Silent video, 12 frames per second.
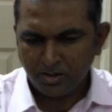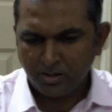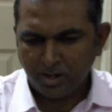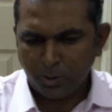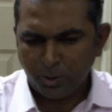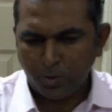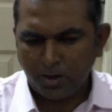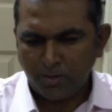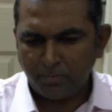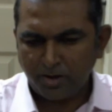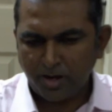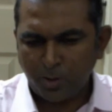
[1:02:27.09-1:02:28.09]

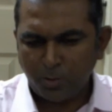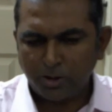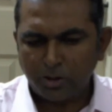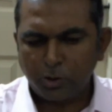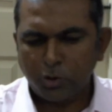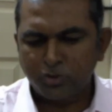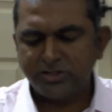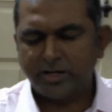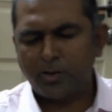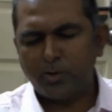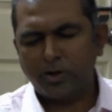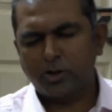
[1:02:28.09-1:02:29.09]
Now, I want to close
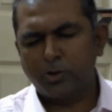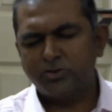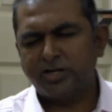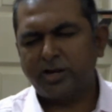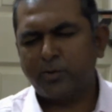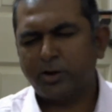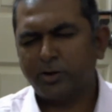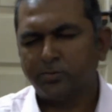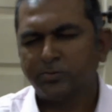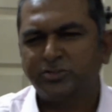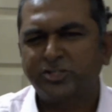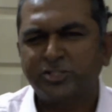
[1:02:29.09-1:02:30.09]
here. I want
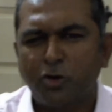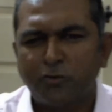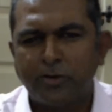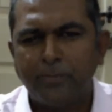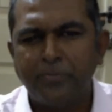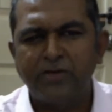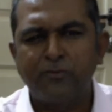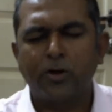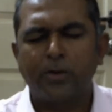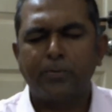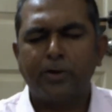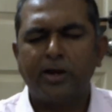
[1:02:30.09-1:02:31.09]
to just offer a brief
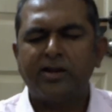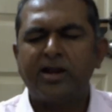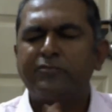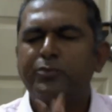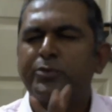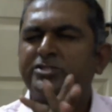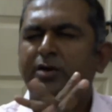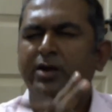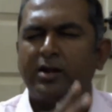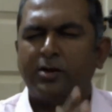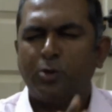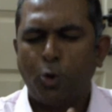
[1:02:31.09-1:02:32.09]
word of prayer, and after which
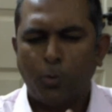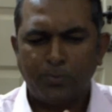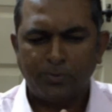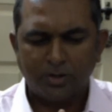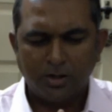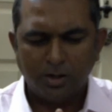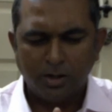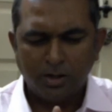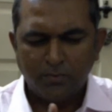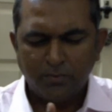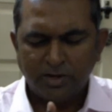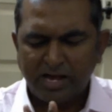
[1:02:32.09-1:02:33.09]
I'll open.
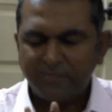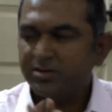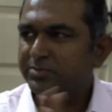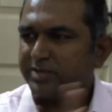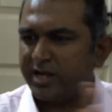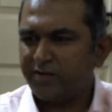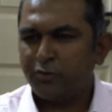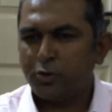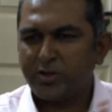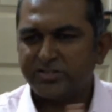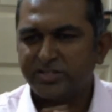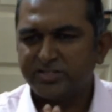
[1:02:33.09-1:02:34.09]
We'll have some time for
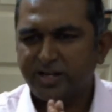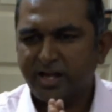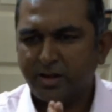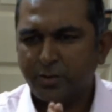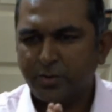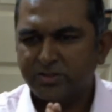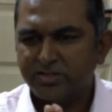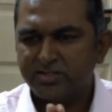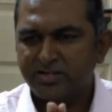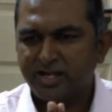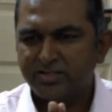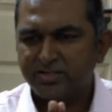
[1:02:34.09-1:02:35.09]
questions
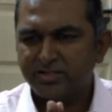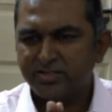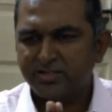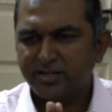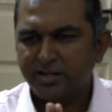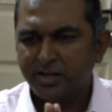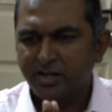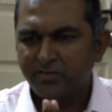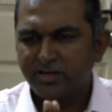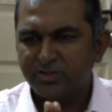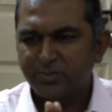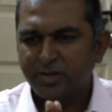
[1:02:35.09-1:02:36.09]
and answers,
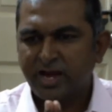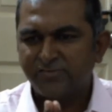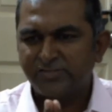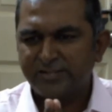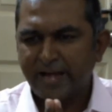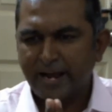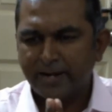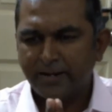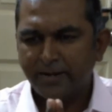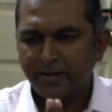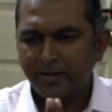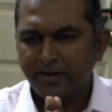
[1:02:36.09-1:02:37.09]
even as we have snack.
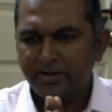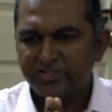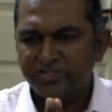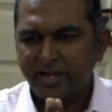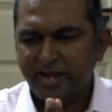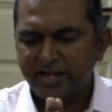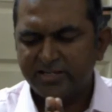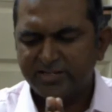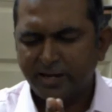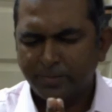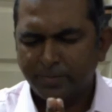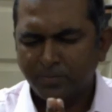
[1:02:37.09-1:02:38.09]
It's
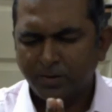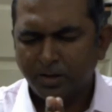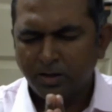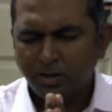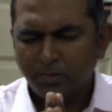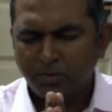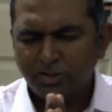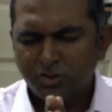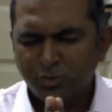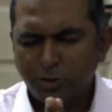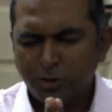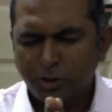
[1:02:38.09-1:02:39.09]
8:10. But I
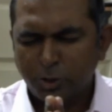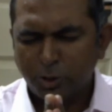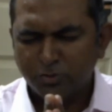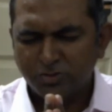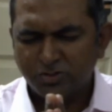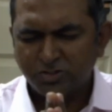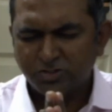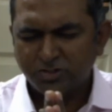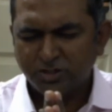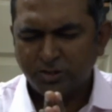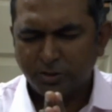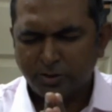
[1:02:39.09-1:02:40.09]
just want you to
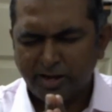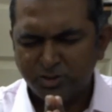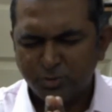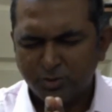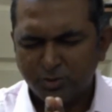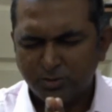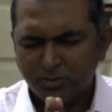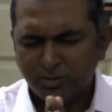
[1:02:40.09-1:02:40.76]
close your eyes with,